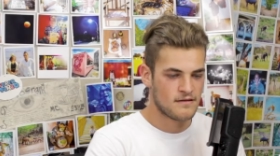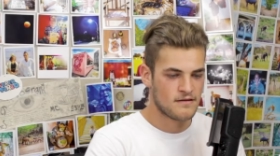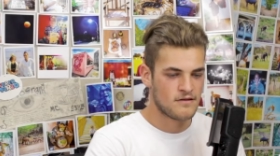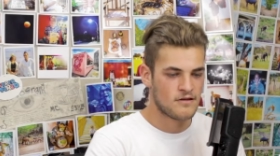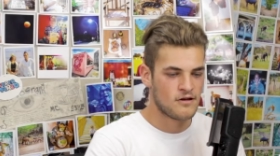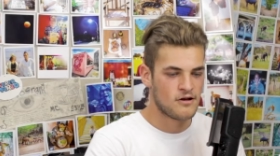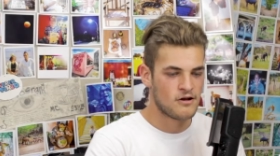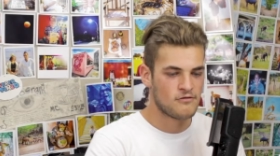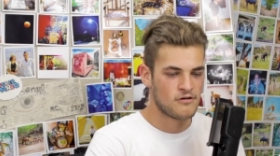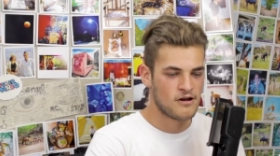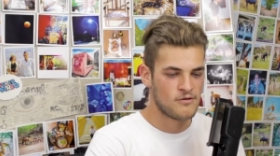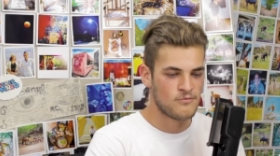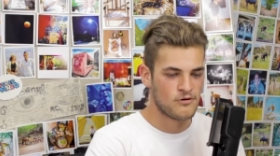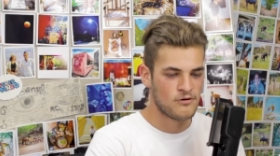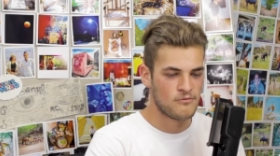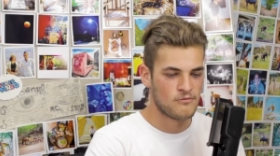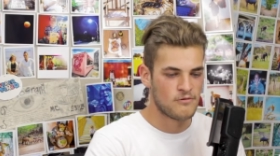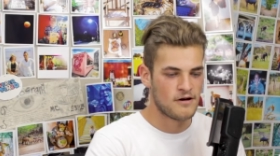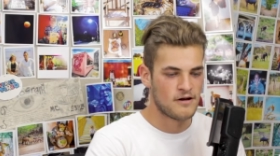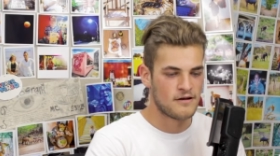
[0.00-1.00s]
So Green Book
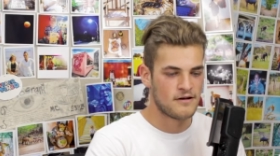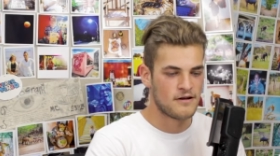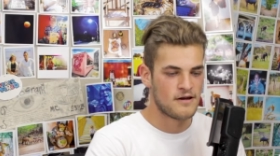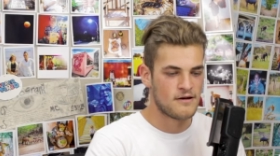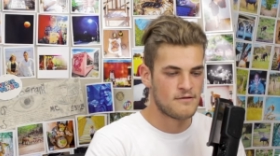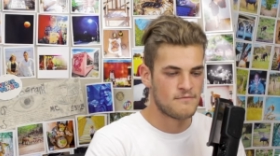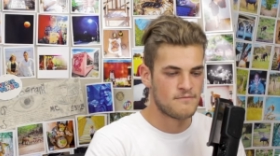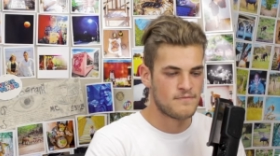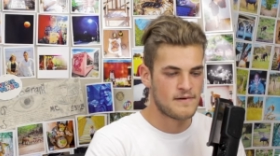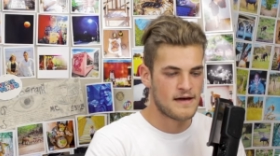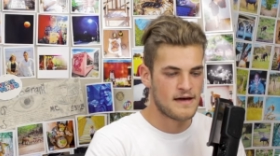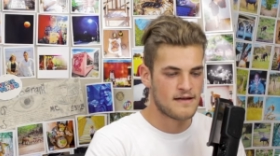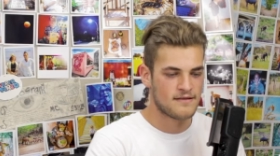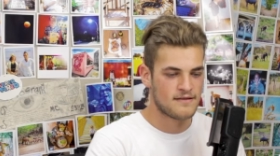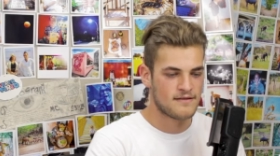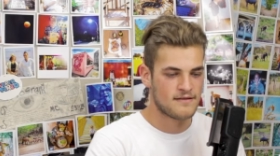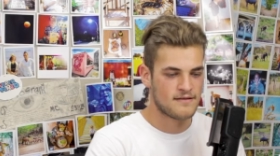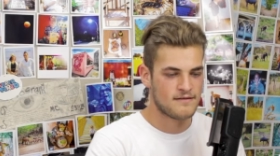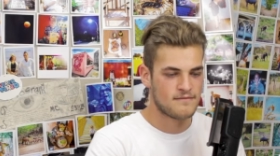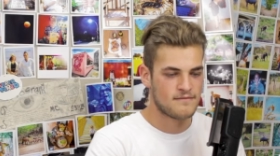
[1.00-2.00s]
won best.